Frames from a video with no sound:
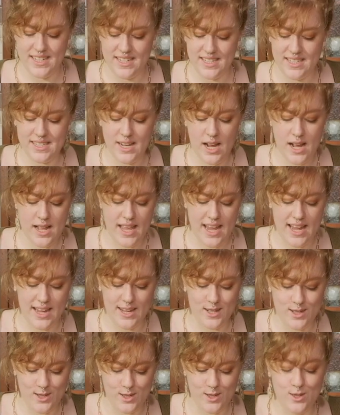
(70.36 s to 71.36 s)
It's not like
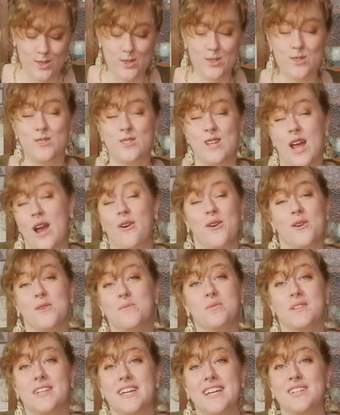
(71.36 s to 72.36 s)

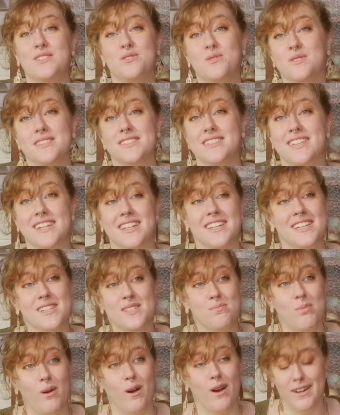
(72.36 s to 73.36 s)
terribly interesting,
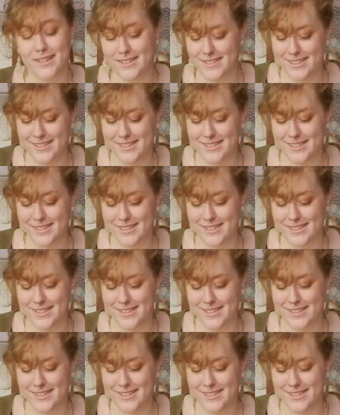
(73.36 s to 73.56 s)
this part.